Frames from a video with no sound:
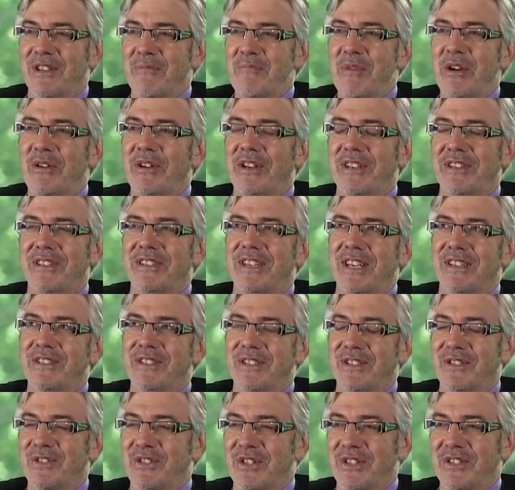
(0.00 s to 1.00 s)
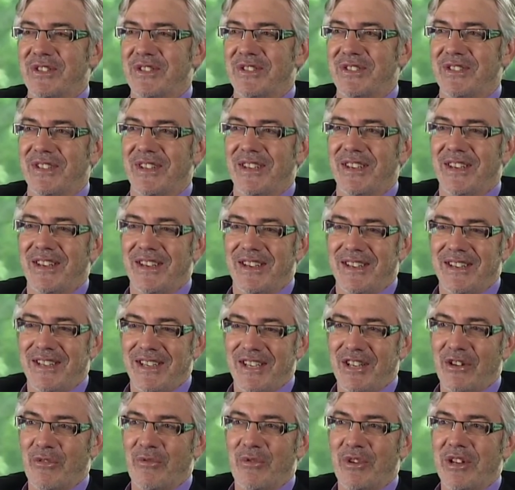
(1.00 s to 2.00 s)
America does exist
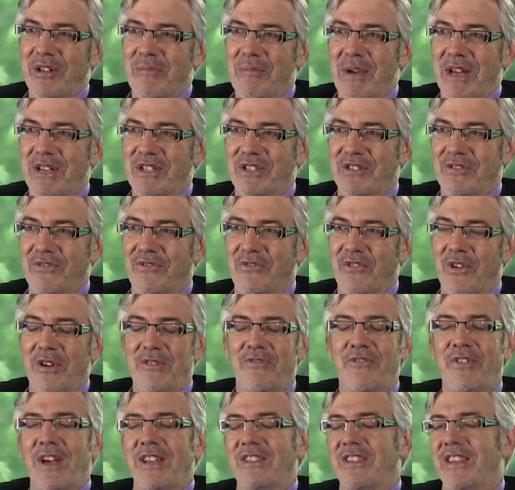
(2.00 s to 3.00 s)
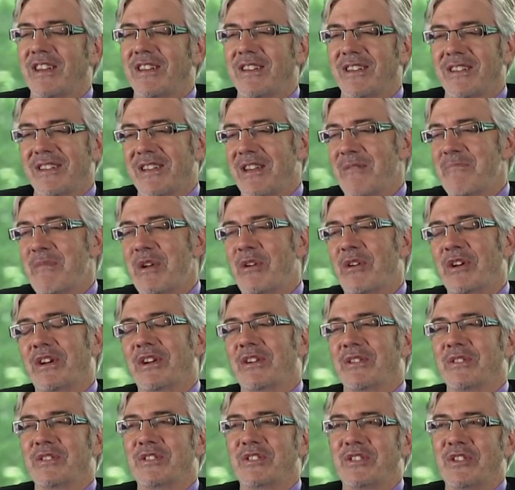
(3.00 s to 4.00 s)
in a reimagined. In fact, they,
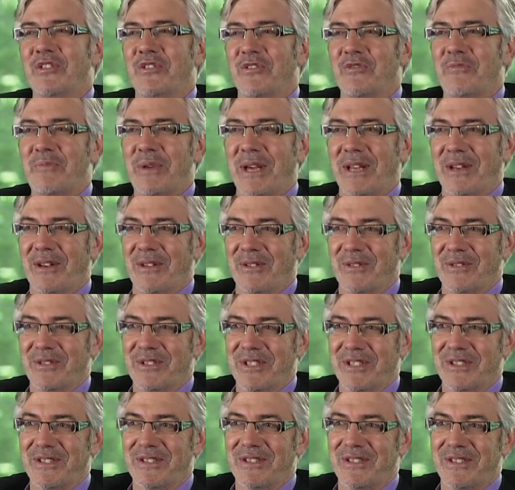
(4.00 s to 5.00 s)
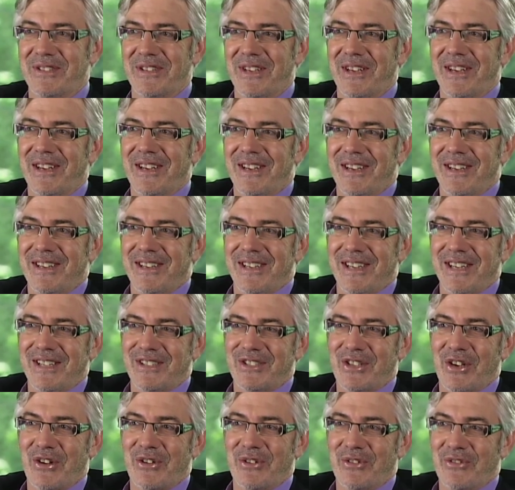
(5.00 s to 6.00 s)
America itself peddles its
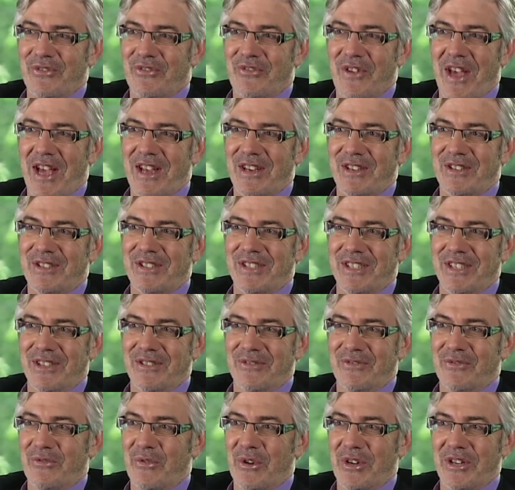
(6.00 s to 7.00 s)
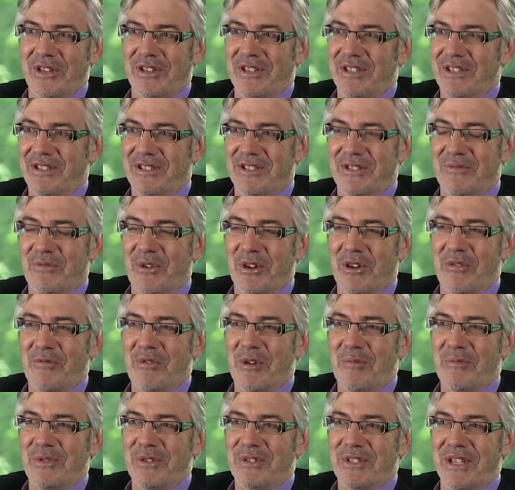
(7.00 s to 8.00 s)
its own fantasy of what it is and what it
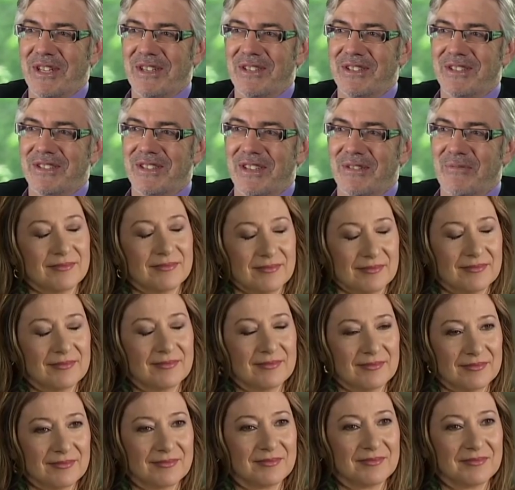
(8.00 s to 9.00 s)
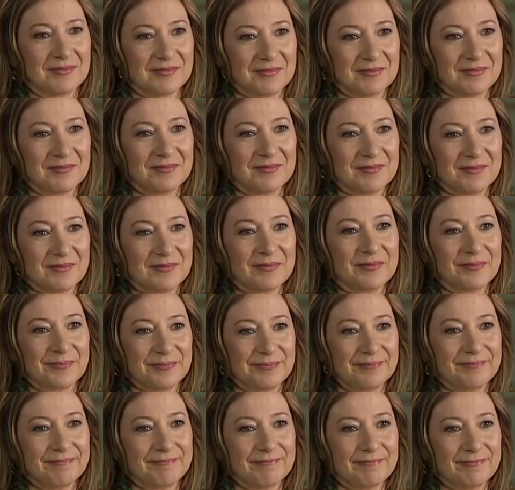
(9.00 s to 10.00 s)
represents. we see that through the
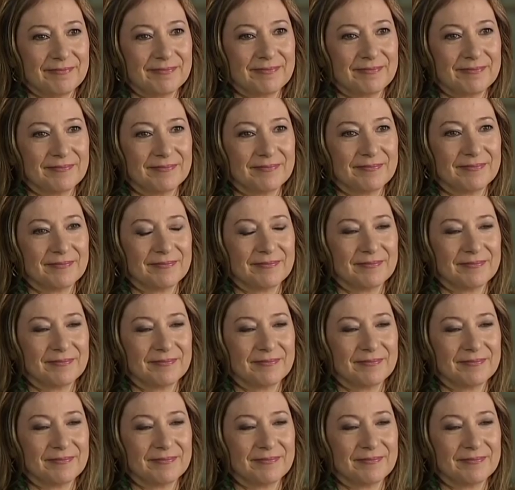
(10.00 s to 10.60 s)
films that I love, you know,